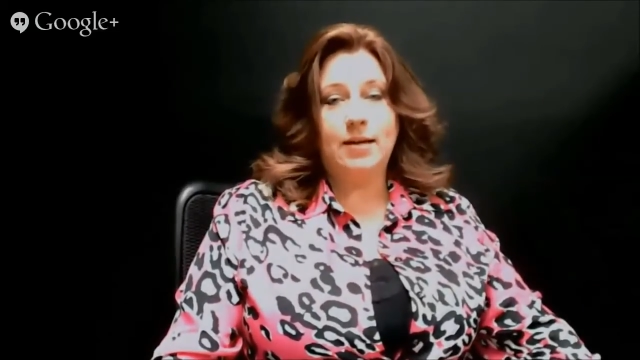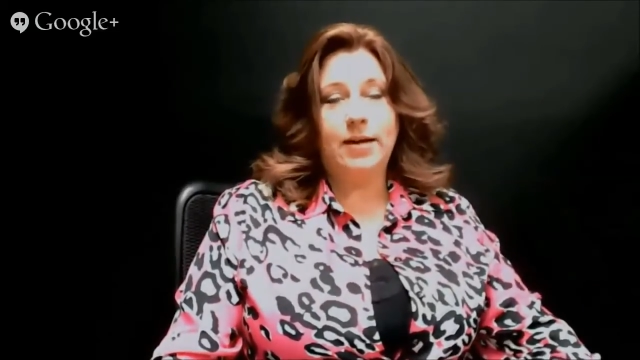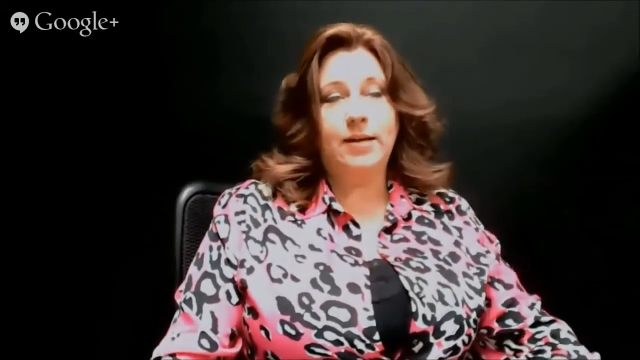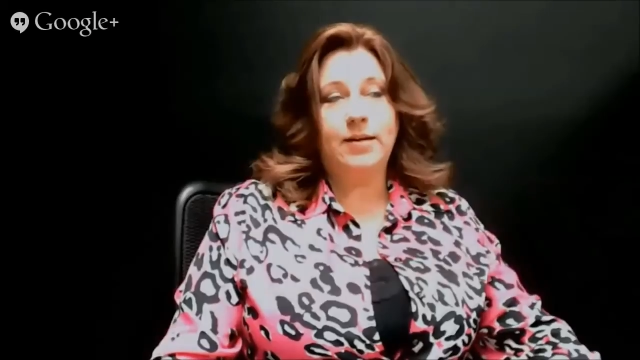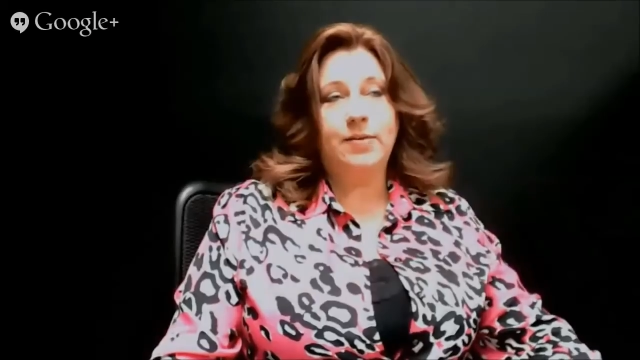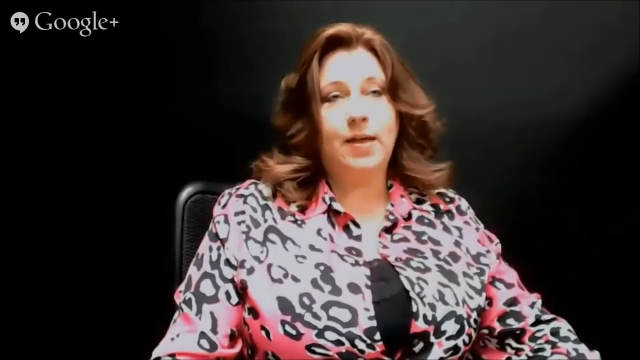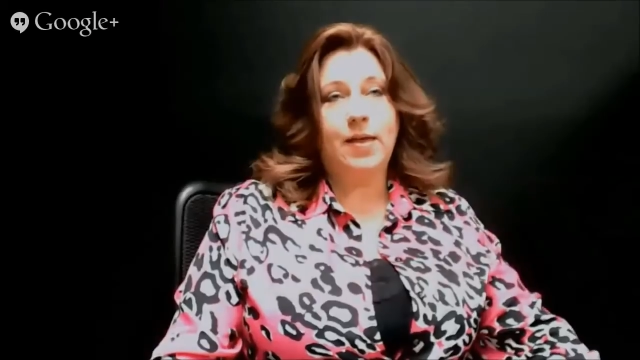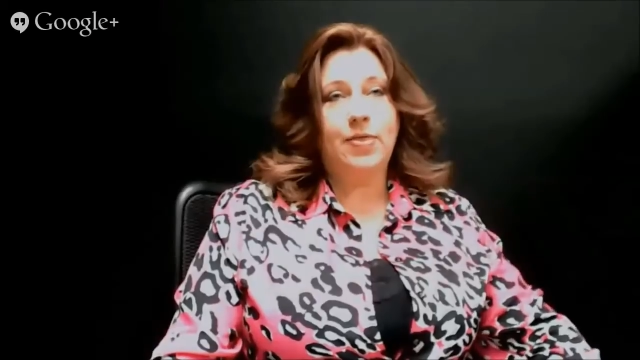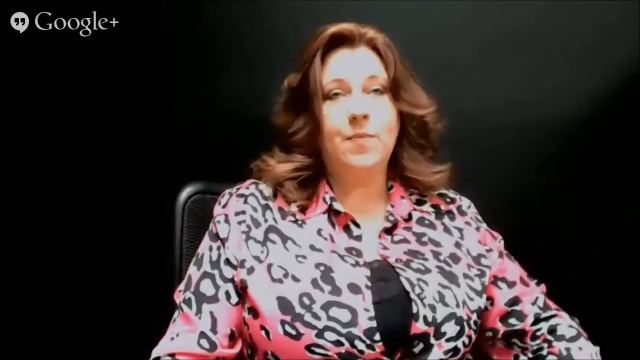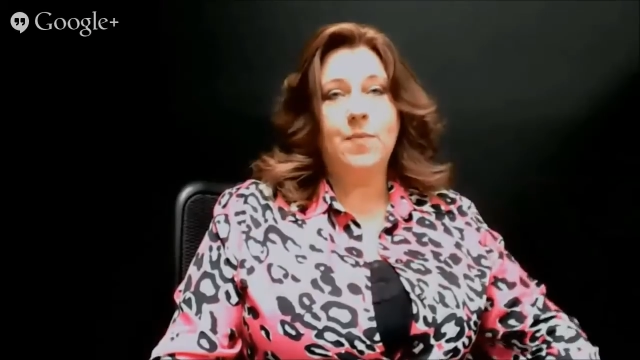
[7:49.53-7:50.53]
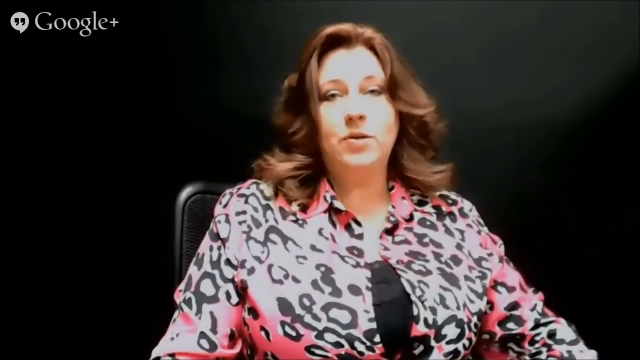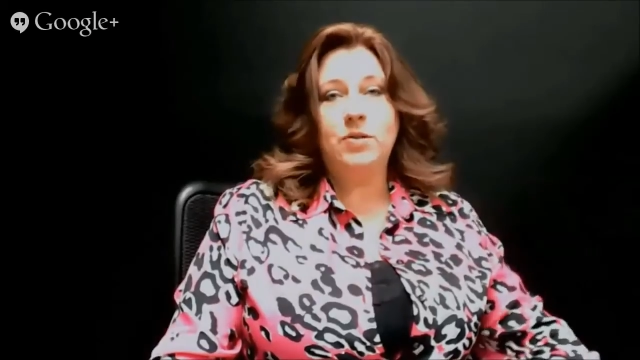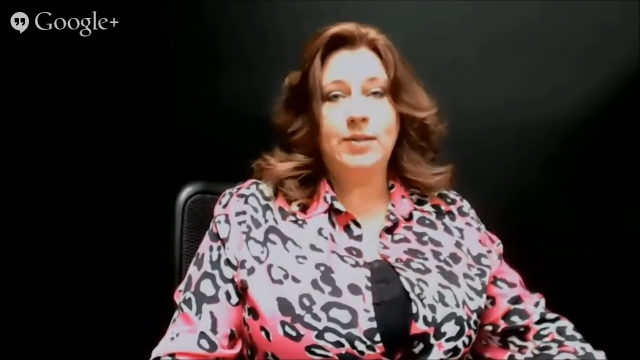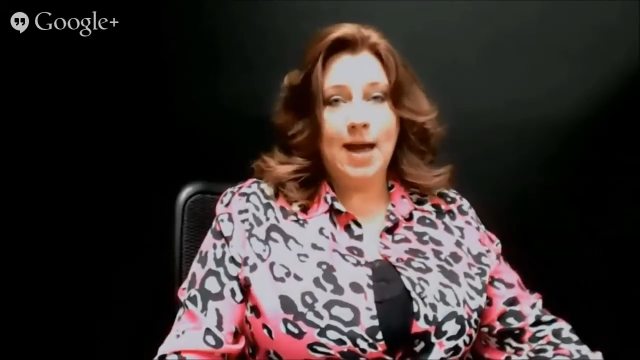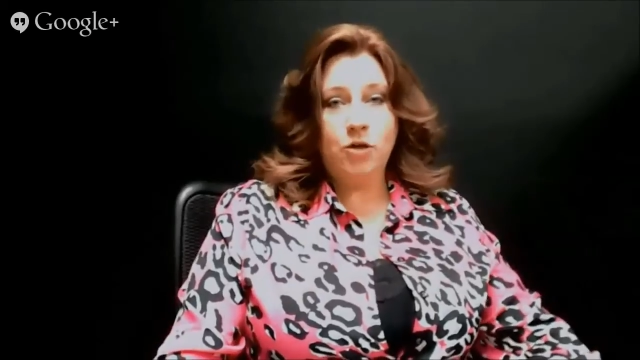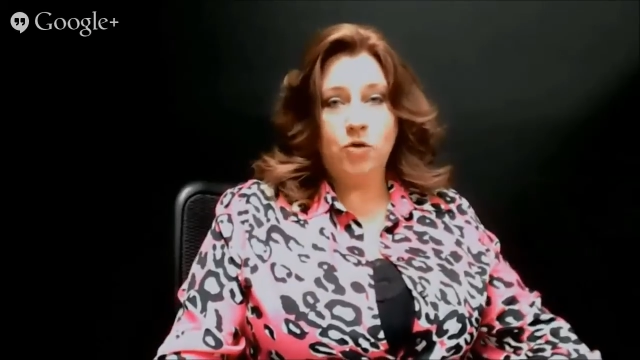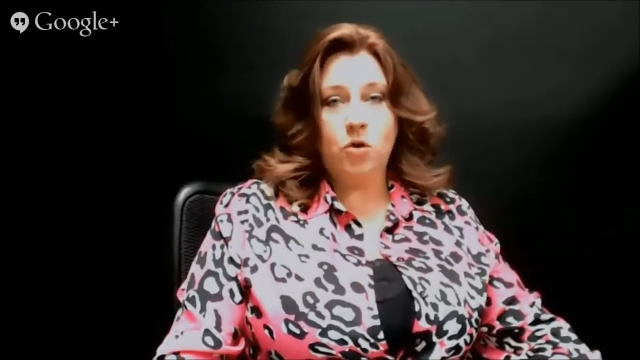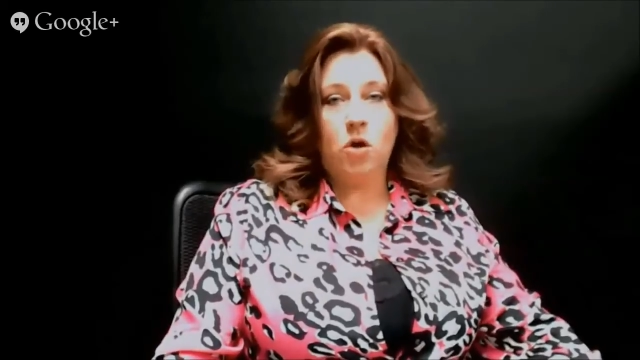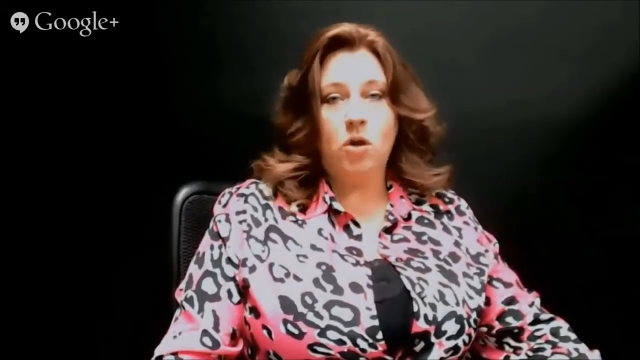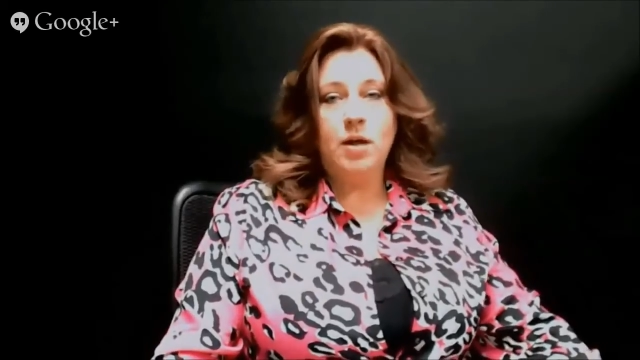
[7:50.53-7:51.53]
in the most
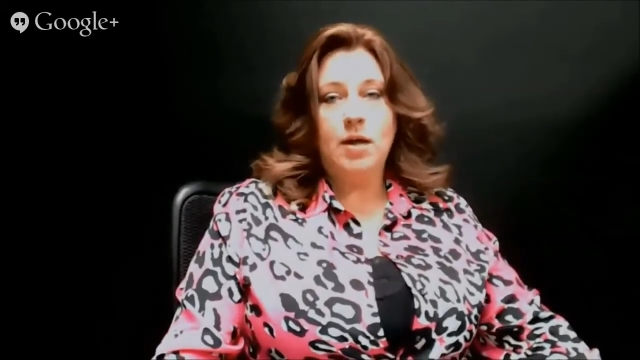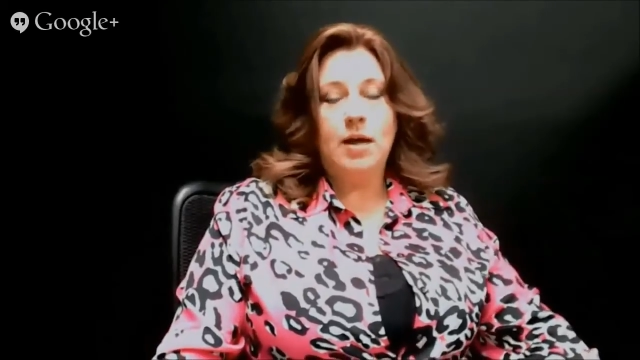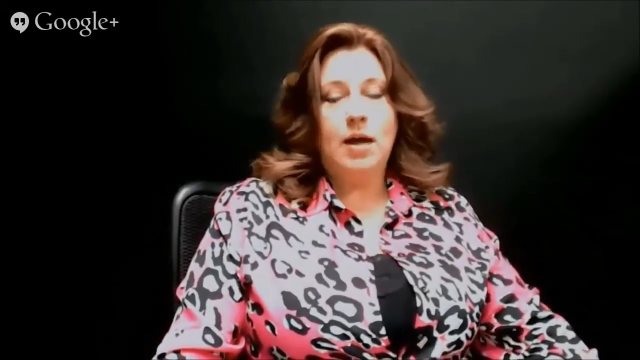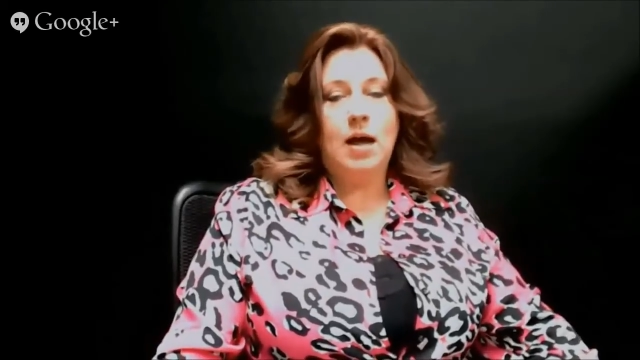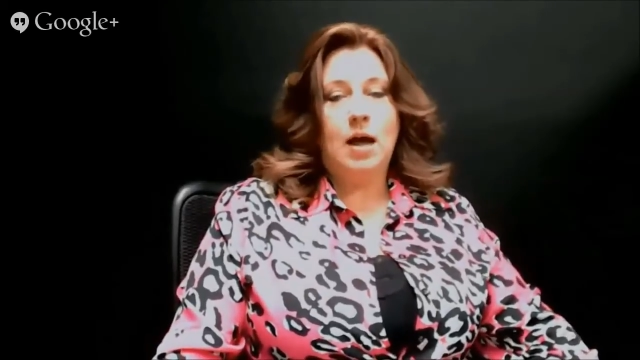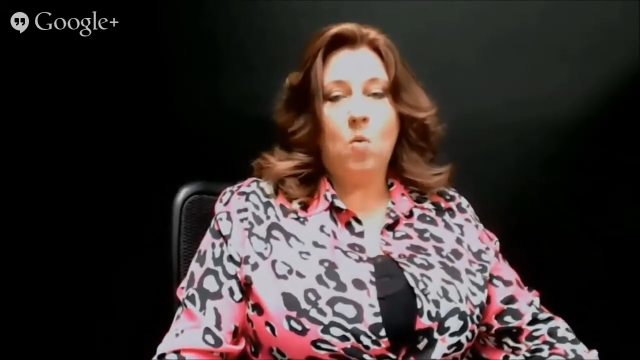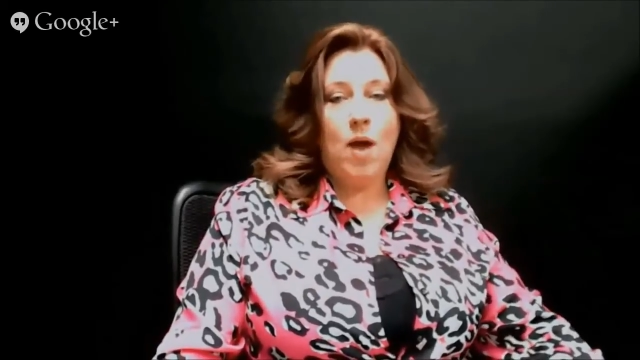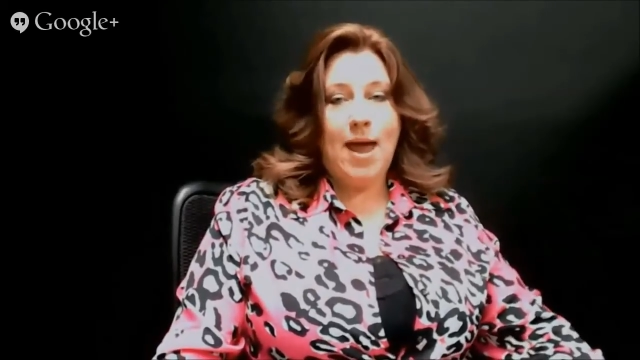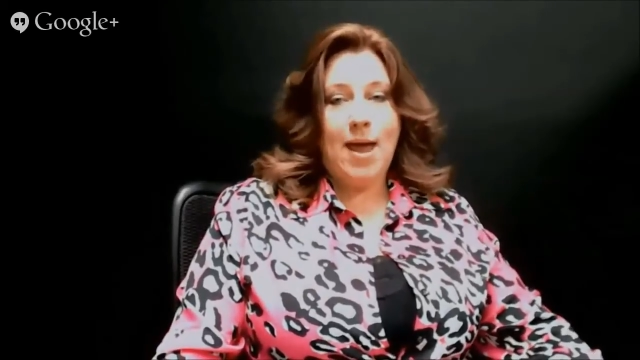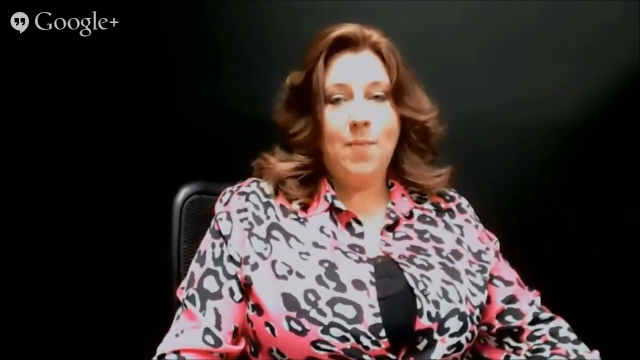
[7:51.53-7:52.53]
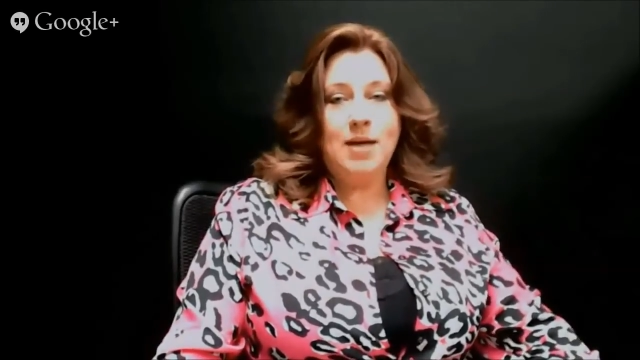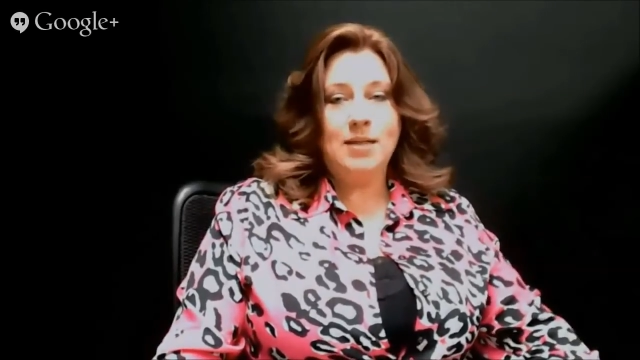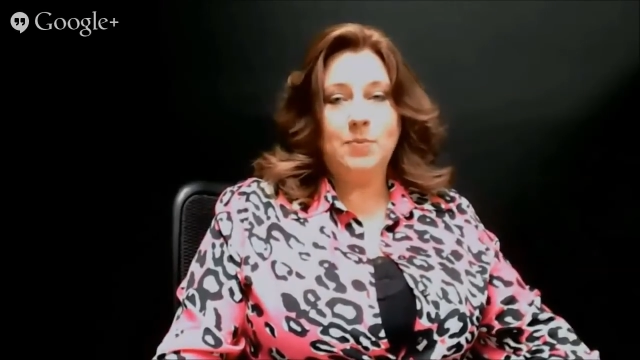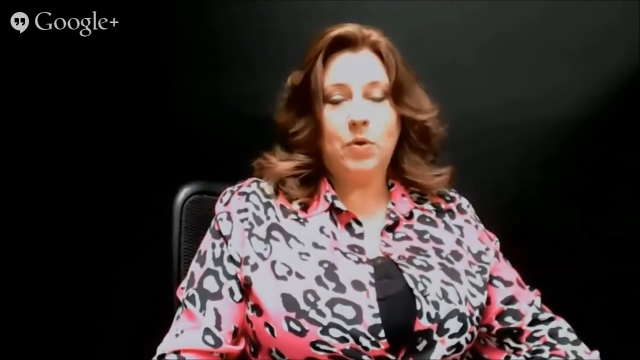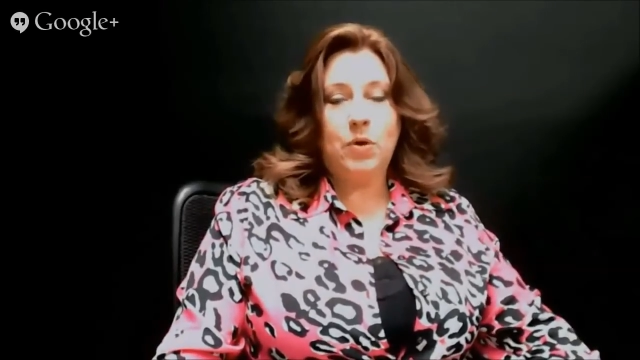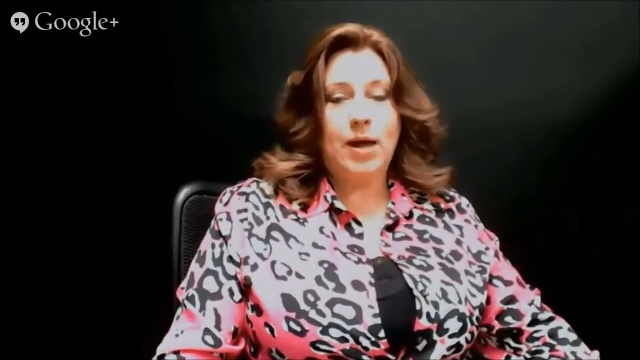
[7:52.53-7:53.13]
natural way possible.